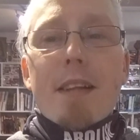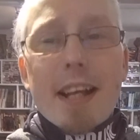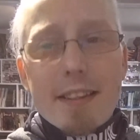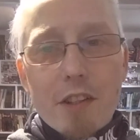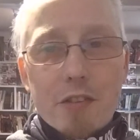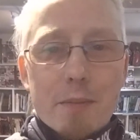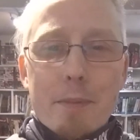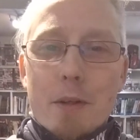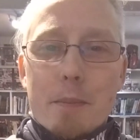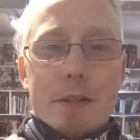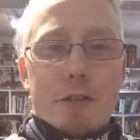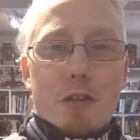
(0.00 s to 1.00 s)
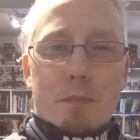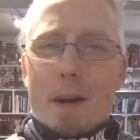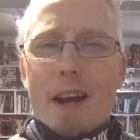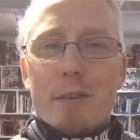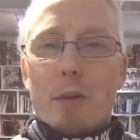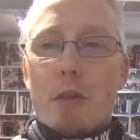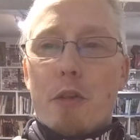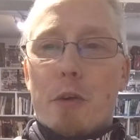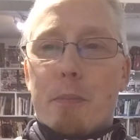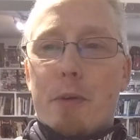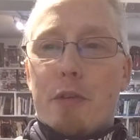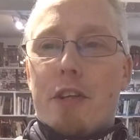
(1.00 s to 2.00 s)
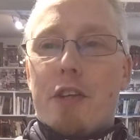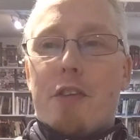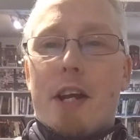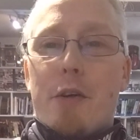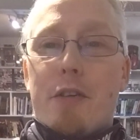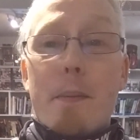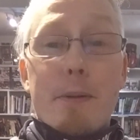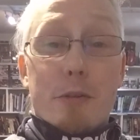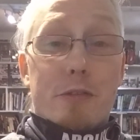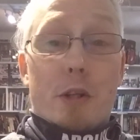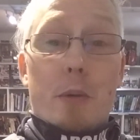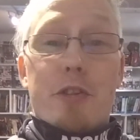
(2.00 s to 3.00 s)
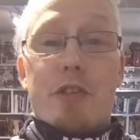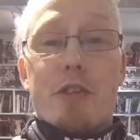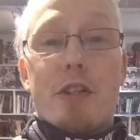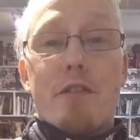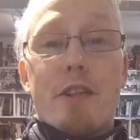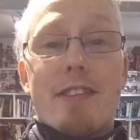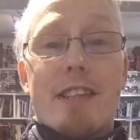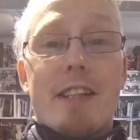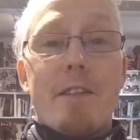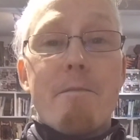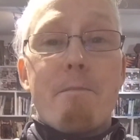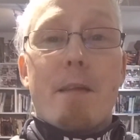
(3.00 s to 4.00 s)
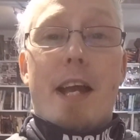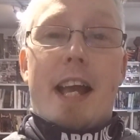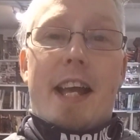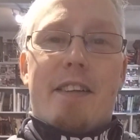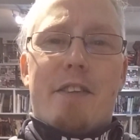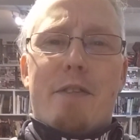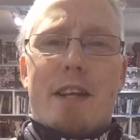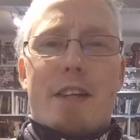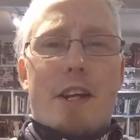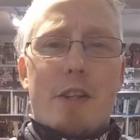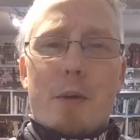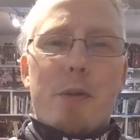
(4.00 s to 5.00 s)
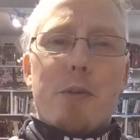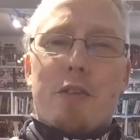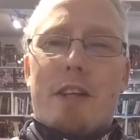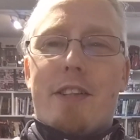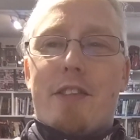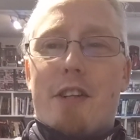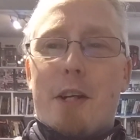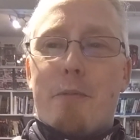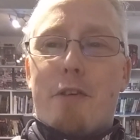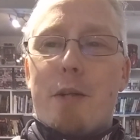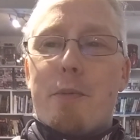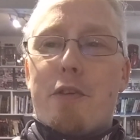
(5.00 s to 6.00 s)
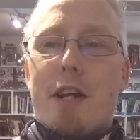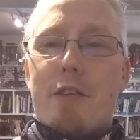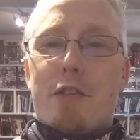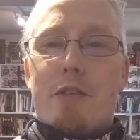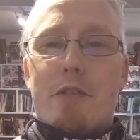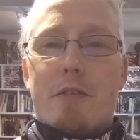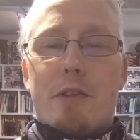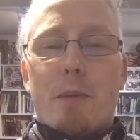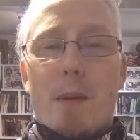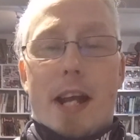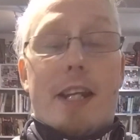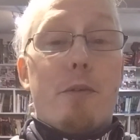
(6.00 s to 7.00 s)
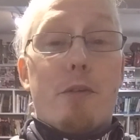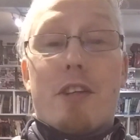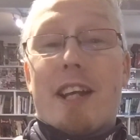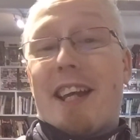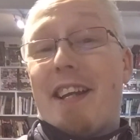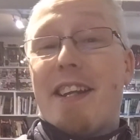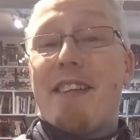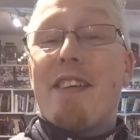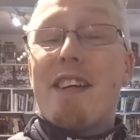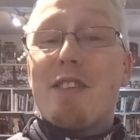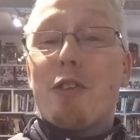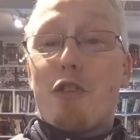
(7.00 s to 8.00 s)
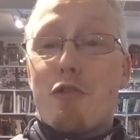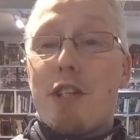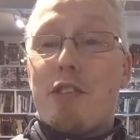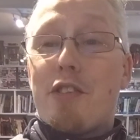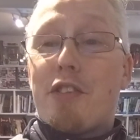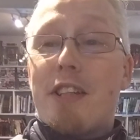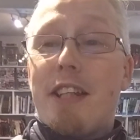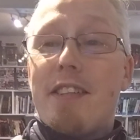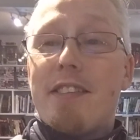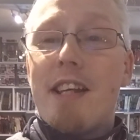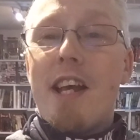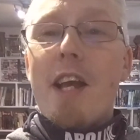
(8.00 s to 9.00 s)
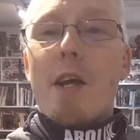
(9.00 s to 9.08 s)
And this sent me on a bit of a spiral thought process. I was happy to have noticed the graffiti, and the fact that I know it was like the time frame was out of whack, it was kind of a nice little treat to see it.